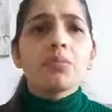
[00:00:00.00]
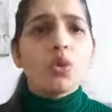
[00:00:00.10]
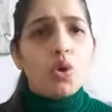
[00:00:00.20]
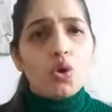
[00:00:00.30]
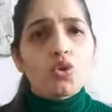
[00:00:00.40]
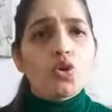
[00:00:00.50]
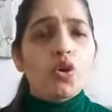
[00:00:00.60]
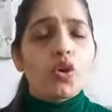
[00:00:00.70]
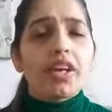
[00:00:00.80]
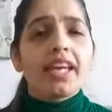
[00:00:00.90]
pure
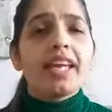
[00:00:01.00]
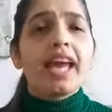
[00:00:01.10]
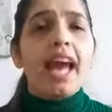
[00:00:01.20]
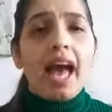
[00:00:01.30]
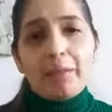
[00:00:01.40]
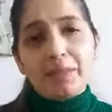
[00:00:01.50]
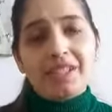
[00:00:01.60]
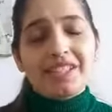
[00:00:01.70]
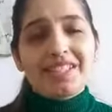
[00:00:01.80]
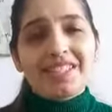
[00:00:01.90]
joy,
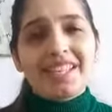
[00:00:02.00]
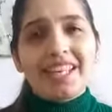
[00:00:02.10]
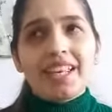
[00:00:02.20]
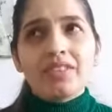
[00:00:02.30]
happiness,